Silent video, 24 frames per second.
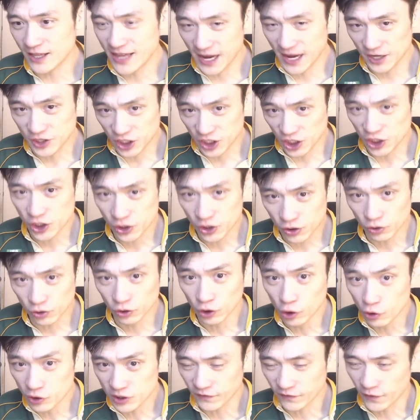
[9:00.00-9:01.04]
additional
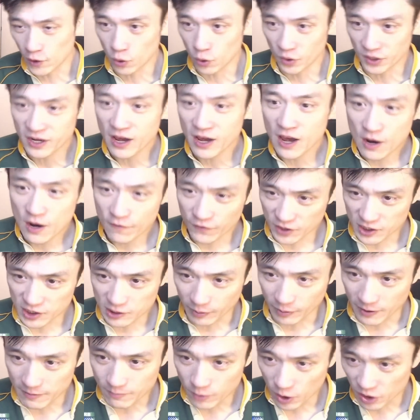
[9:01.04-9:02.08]
loose forward for the
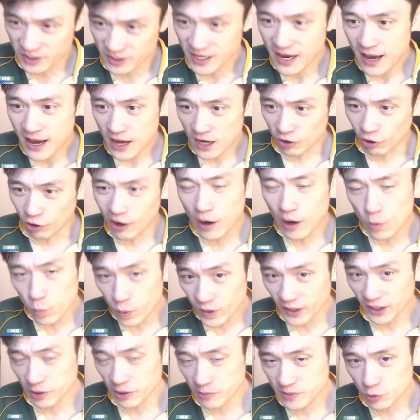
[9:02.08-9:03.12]
Springboks. Grant
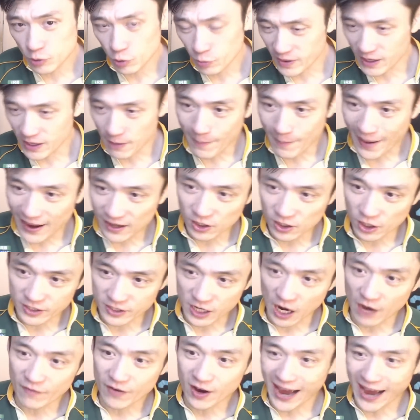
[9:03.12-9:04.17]
Williams will be a backline
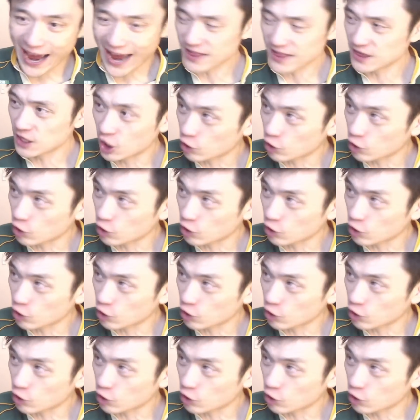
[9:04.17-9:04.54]
cover, and the